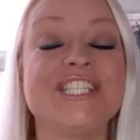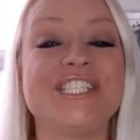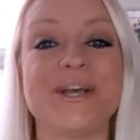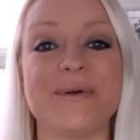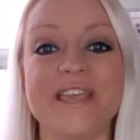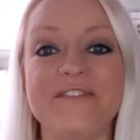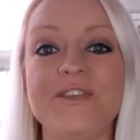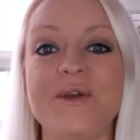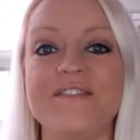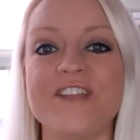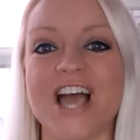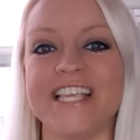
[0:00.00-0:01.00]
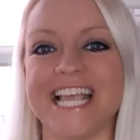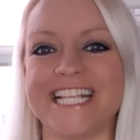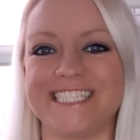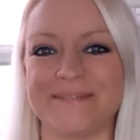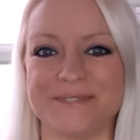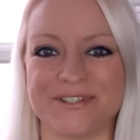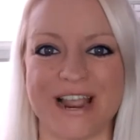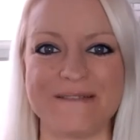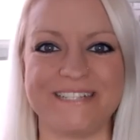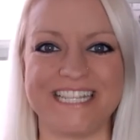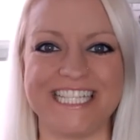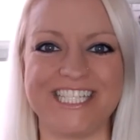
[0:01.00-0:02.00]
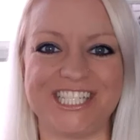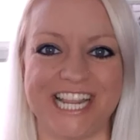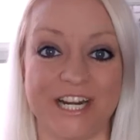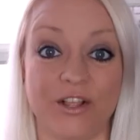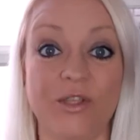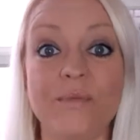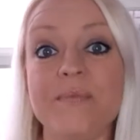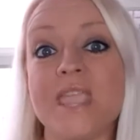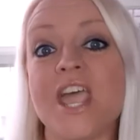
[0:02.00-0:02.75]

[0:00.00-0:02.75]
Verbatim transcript: So if you have not yet subscribed to this channel,